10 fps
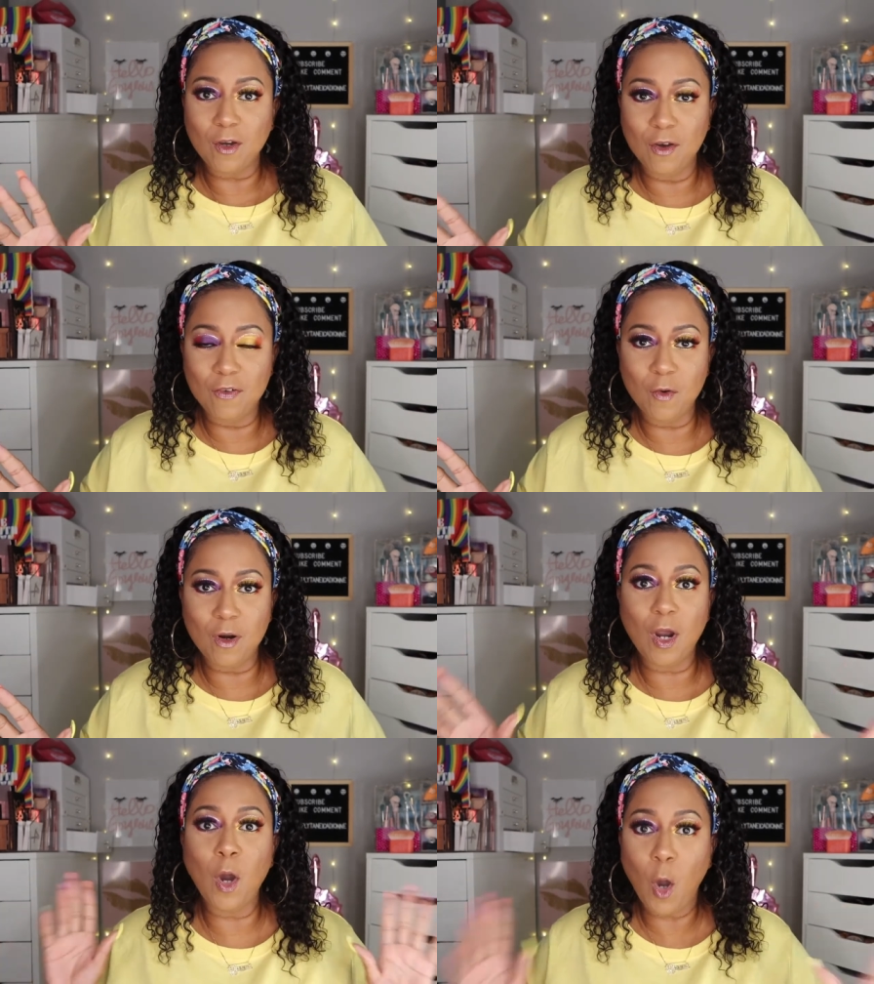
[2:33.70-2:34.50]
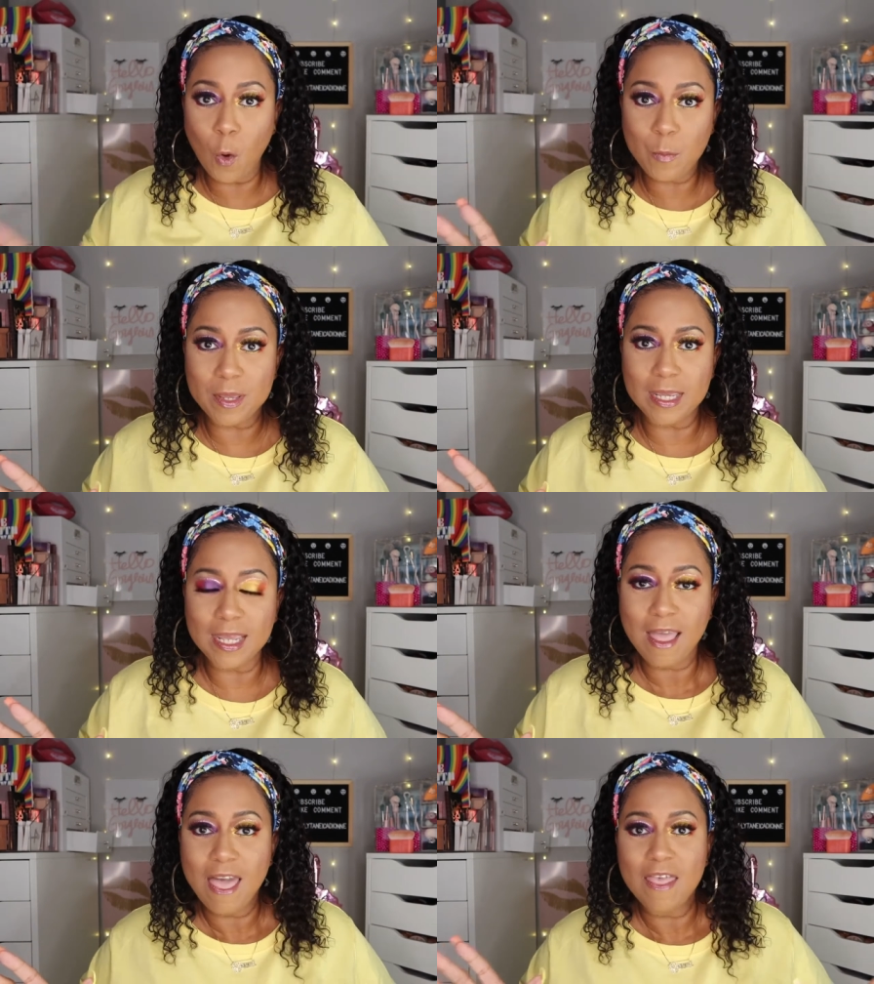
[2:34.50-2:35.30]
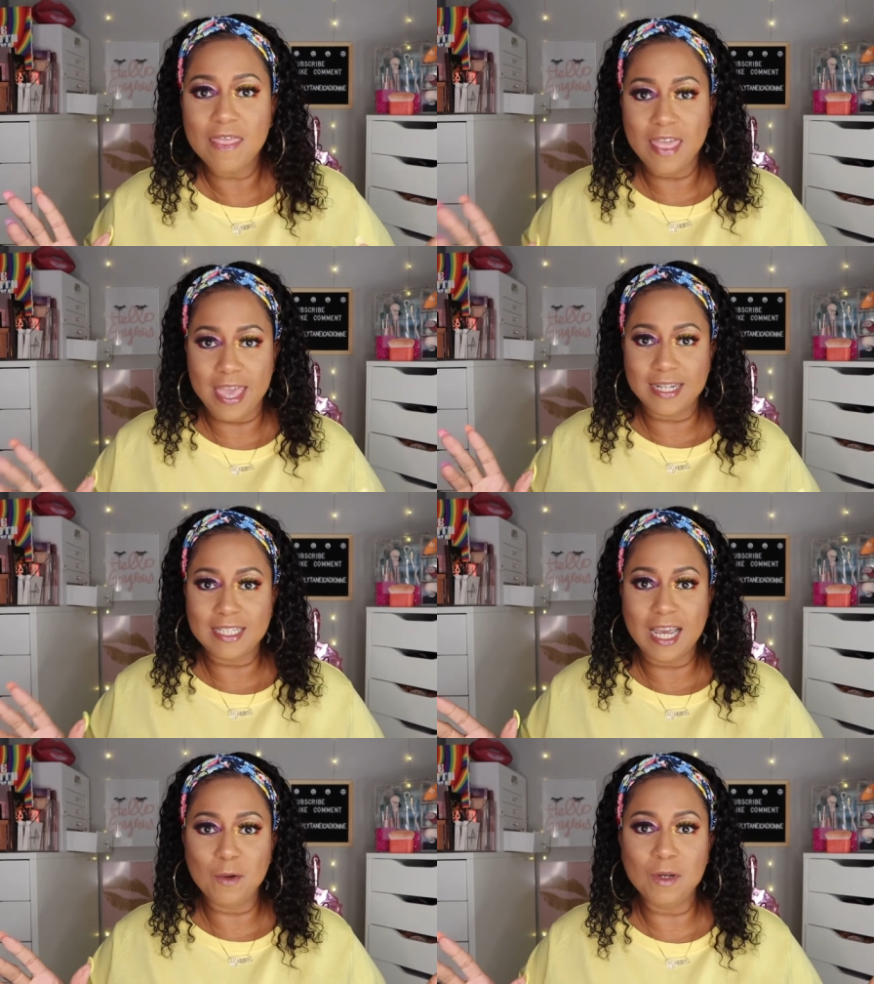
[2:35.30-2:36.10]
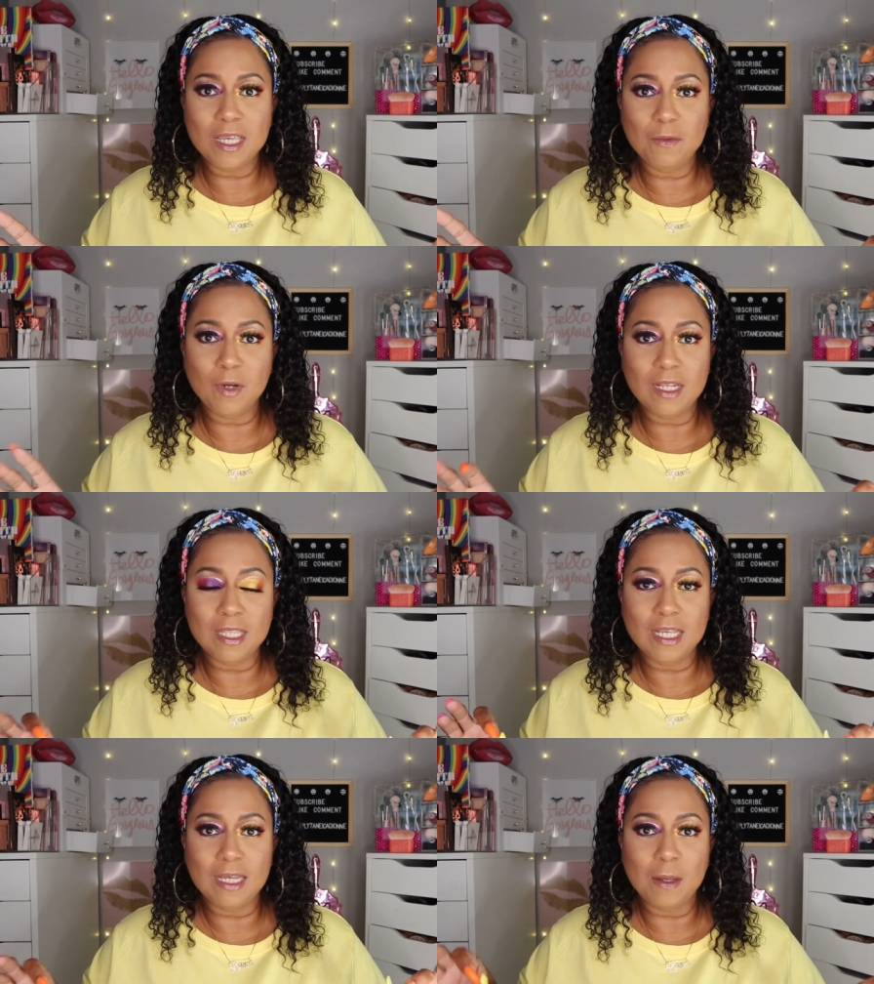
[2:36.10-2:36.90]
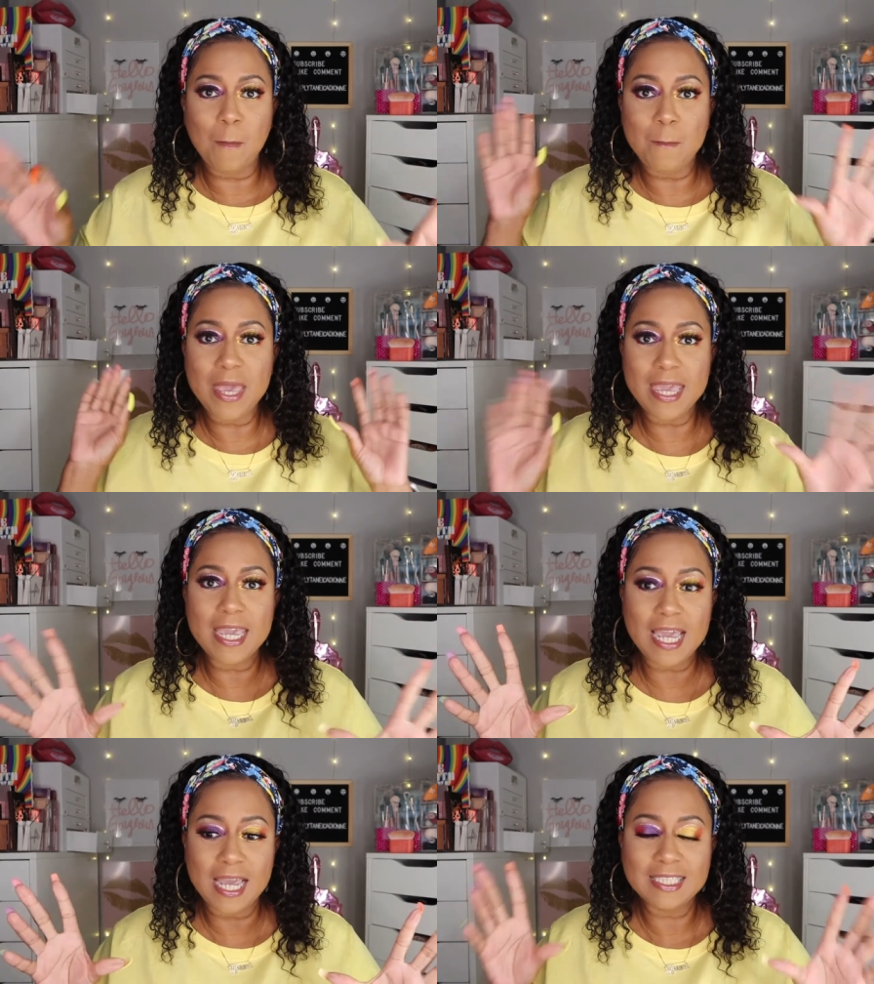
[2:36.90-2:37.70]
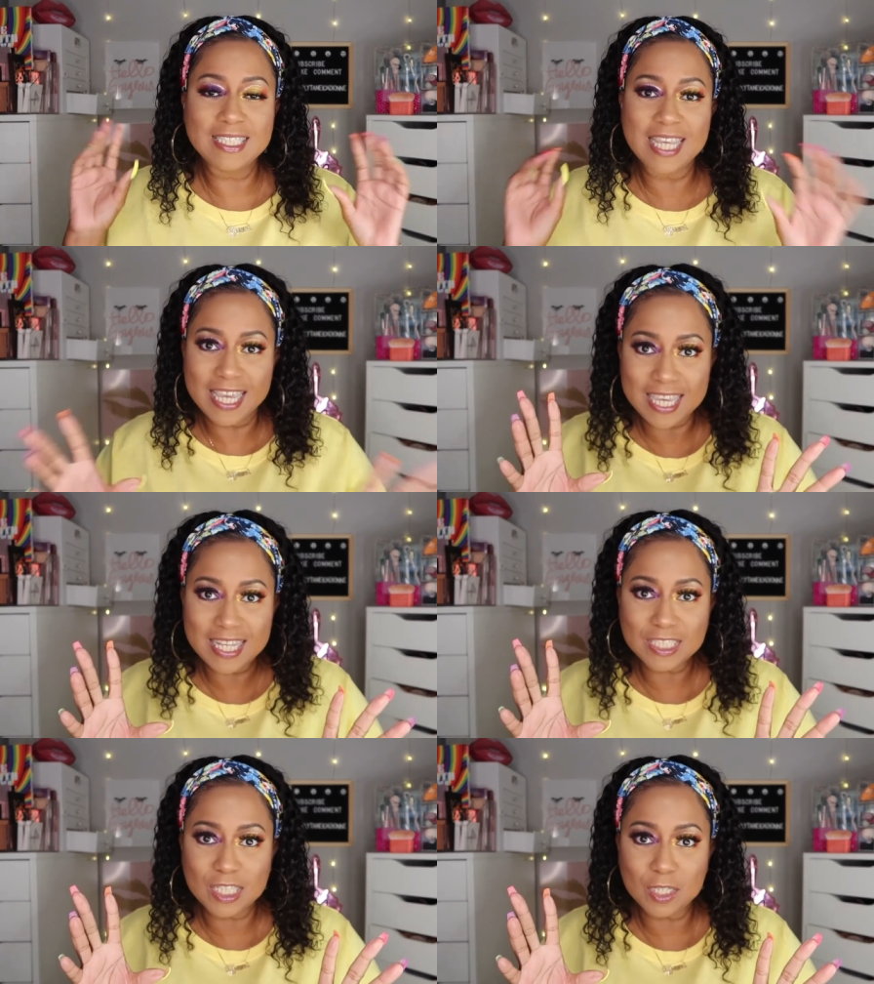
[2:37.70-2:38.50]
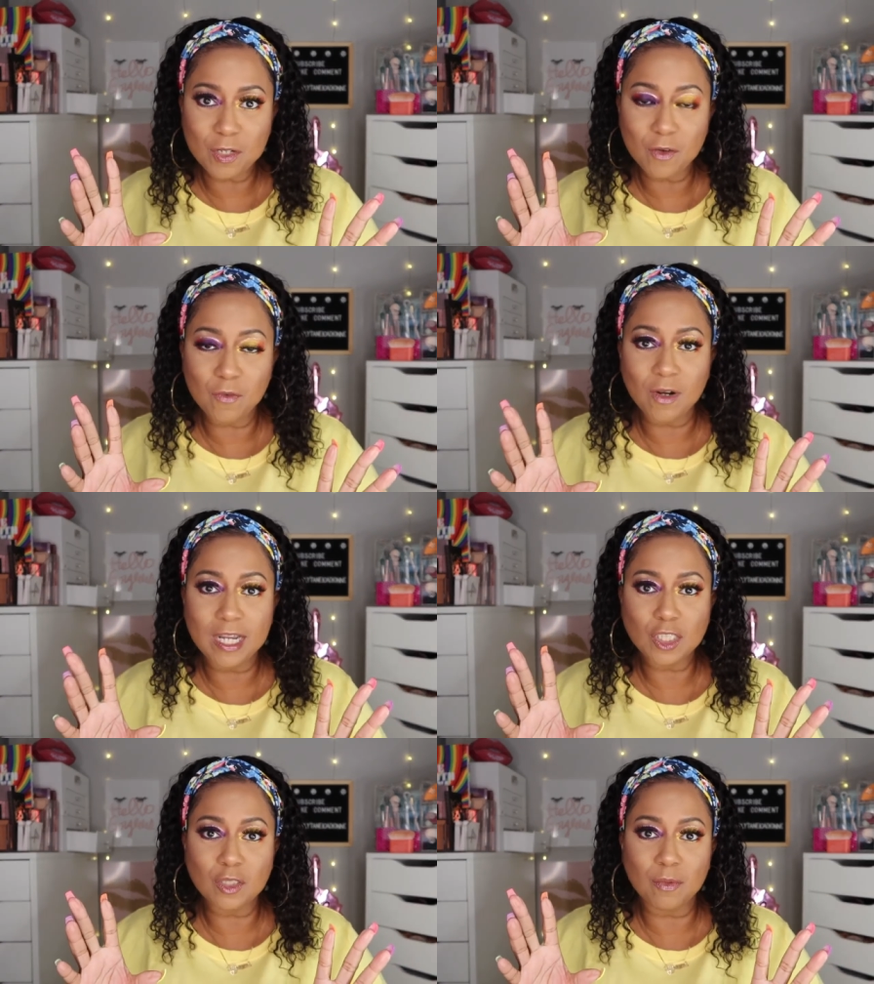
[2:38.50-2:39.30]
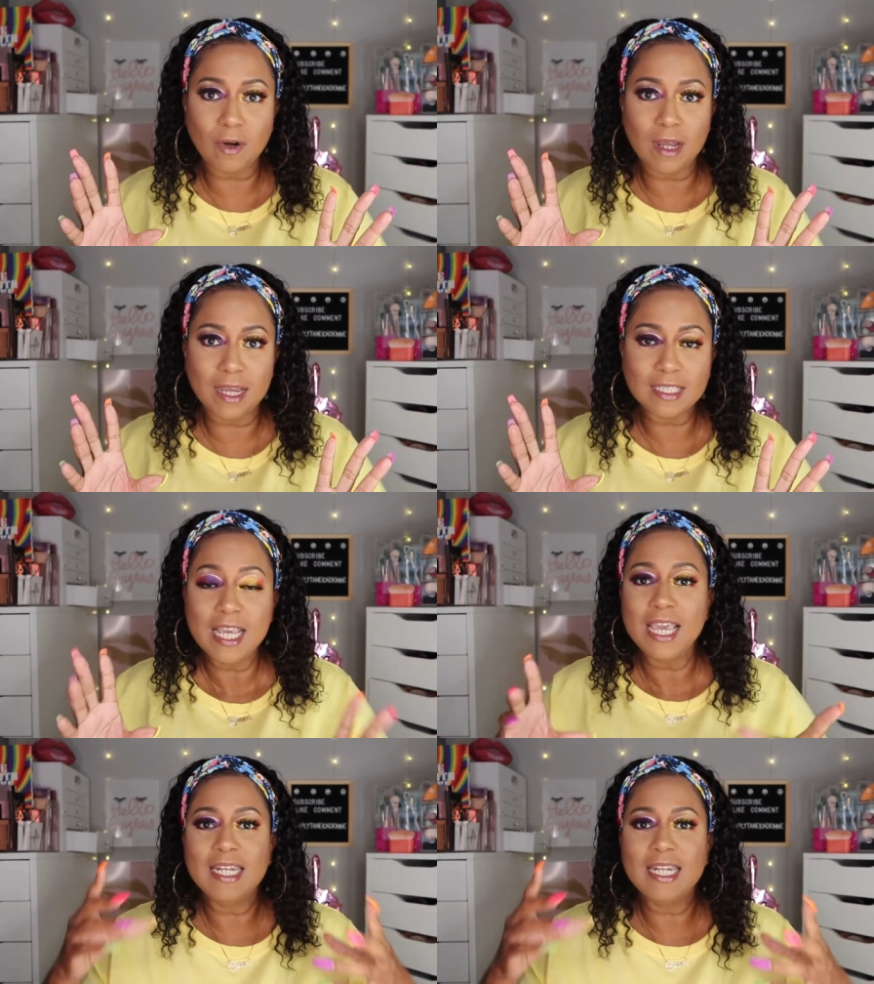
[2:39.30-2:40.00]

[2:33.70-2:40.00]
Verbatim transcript: all four hoping that i will get one of the pink tickets, you know, for extra prize.